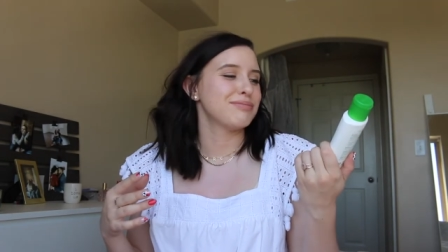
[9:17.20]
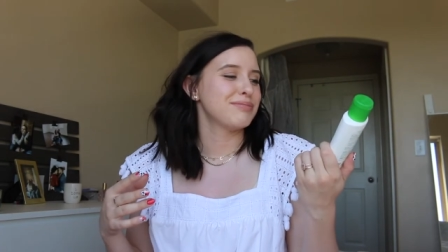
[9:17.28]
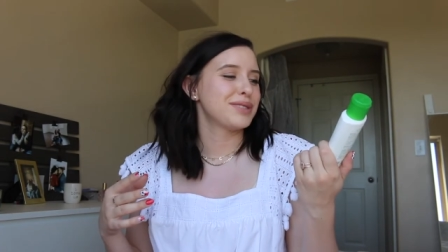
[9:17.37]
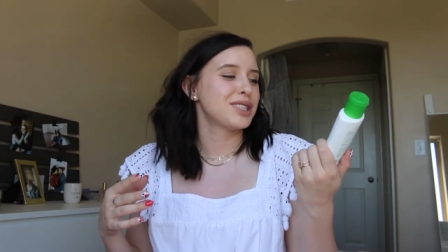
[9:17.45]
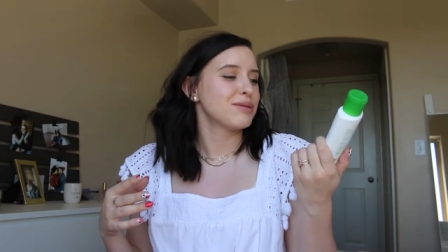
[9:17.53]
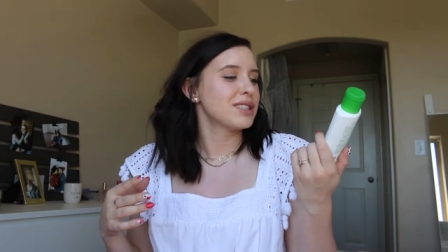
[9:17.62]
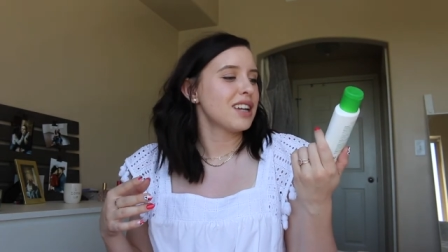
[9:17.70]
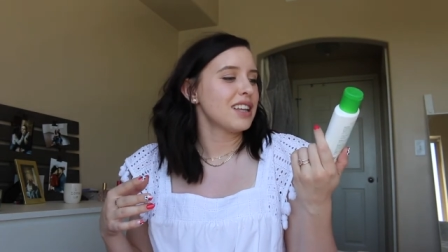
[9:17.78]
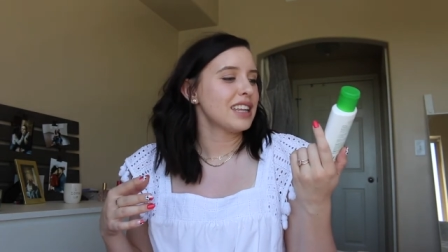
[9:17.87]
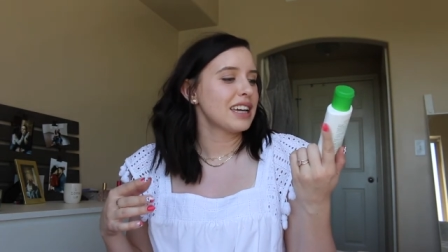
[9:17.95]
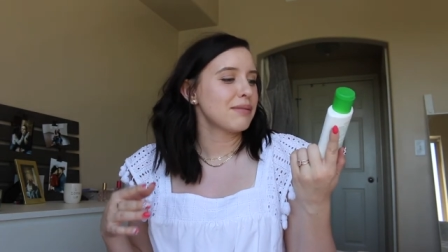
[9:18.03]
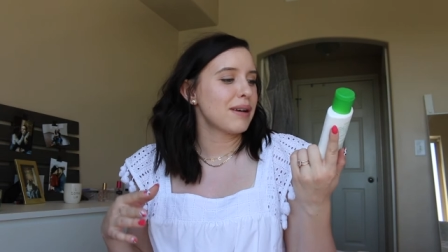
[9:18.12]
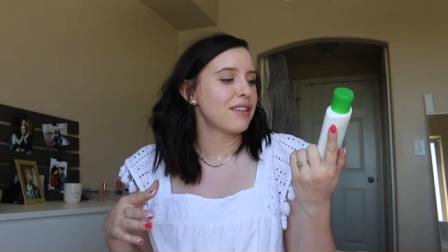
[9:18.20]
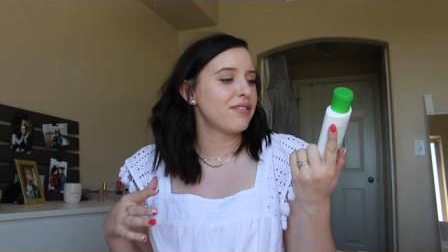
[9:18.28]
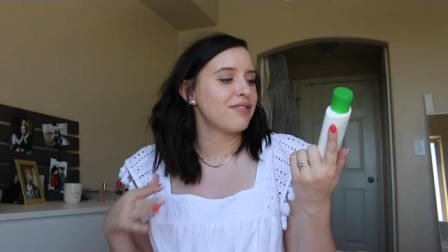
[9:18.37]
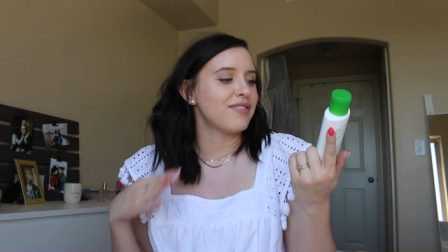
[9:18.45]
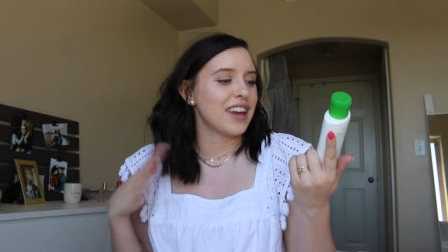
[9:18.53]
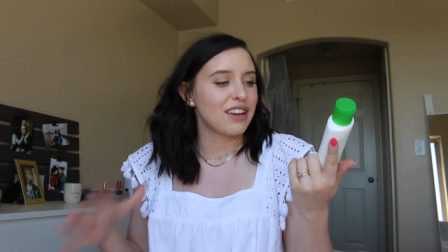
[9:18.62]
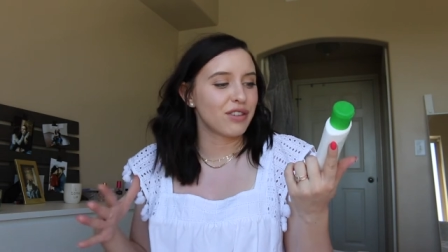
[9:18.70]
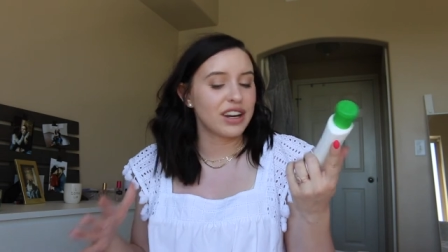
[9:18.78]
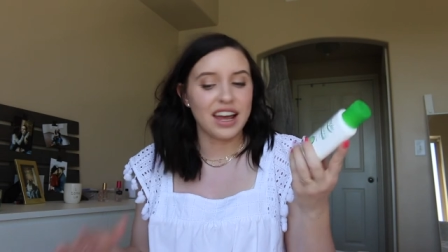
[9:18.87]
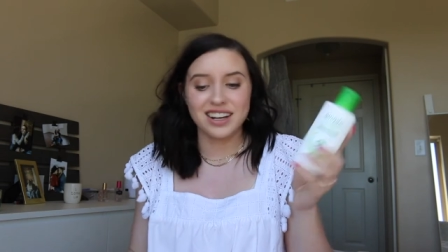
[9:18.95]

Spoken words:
So it's not like my favorite.